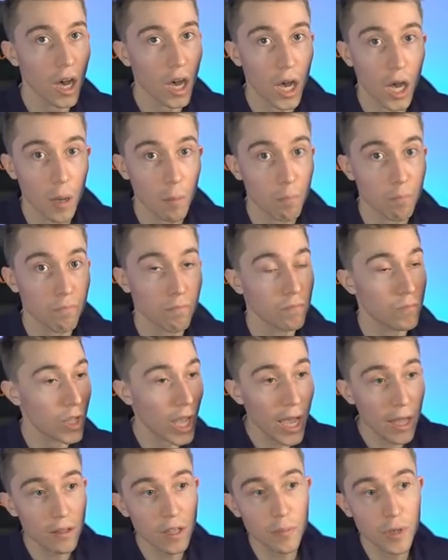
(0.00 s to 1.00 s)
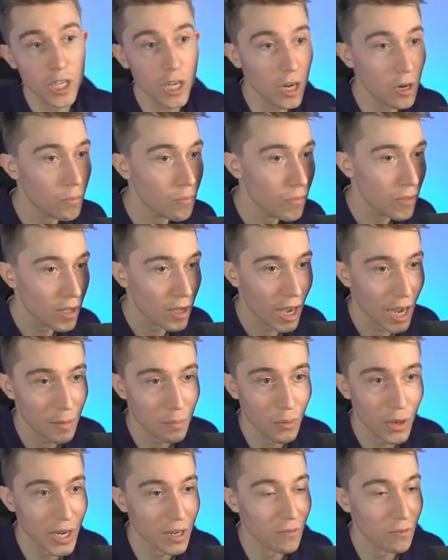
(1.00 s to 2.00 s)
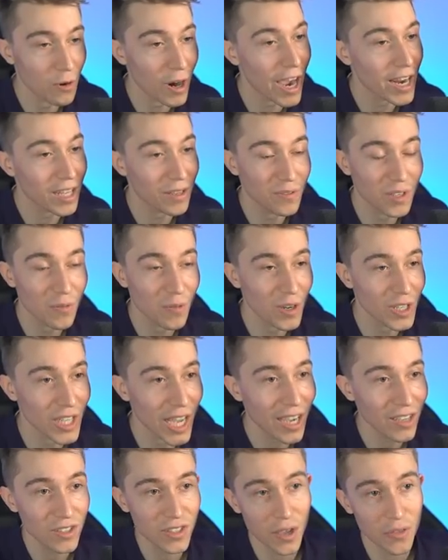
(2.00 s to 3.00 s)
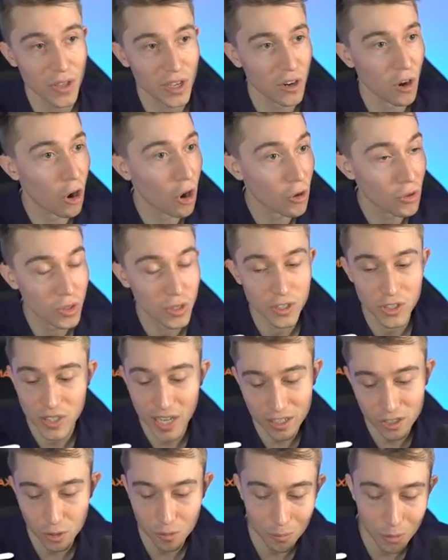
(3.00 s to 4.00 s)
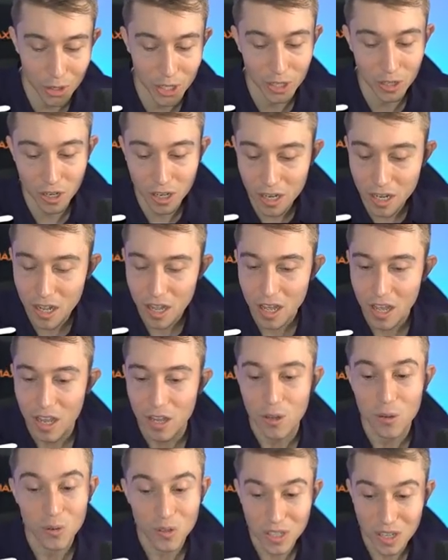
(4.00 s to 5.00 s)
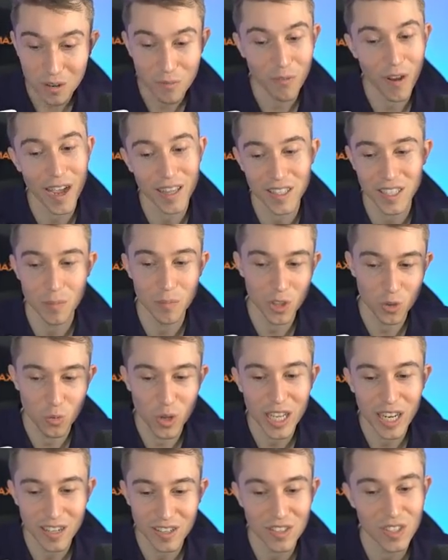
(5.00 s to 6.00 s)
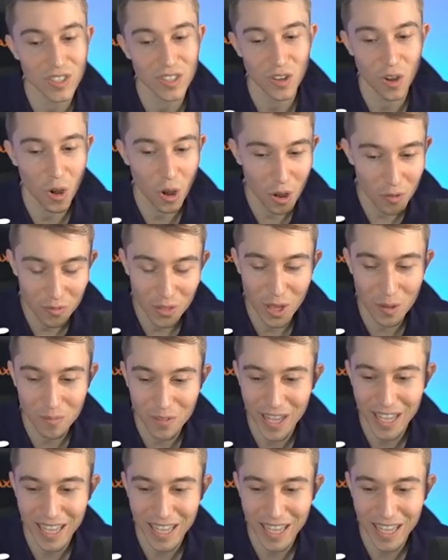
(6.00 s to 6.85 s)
Um, yeah, let me know. I played a variety of different decks. I think all these decks are pretty good. You did find some of the weaknesses to all of them.